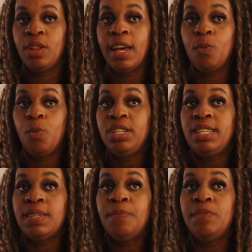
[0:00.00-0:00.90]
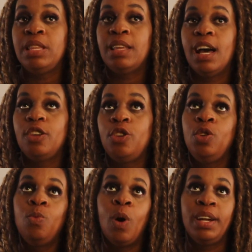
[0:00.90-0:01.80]
Like, what is something that
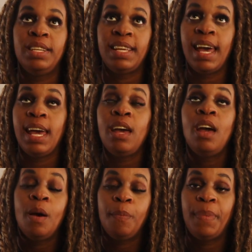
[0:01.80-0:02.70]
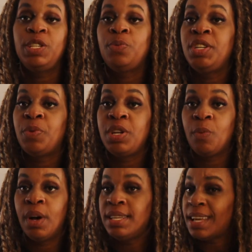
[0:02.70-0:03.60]
you want to say by
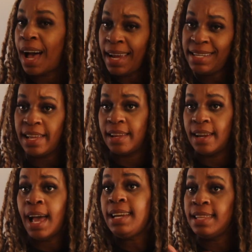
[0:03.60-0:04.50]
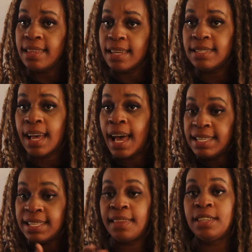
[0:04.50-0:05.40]
2021 is, I did this. I
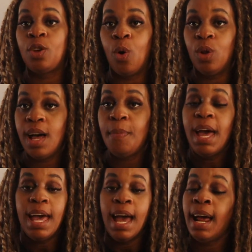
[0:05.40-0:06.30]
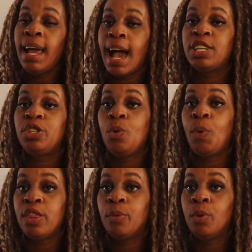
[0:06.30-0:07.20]
set this goal up and I actually
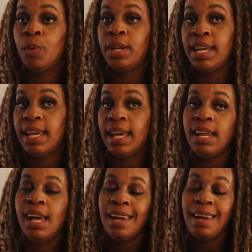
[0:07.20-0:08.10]
went through and did it.